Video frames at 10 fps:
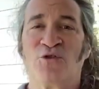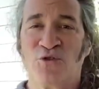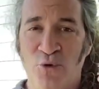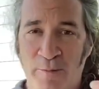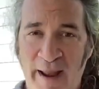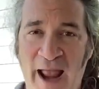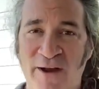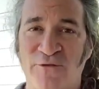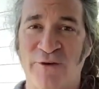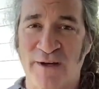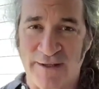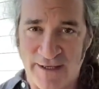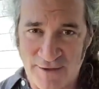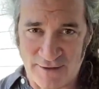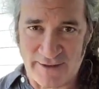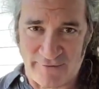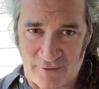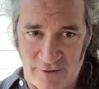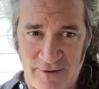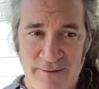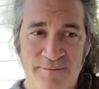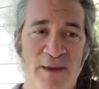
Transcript: to passionately delivered.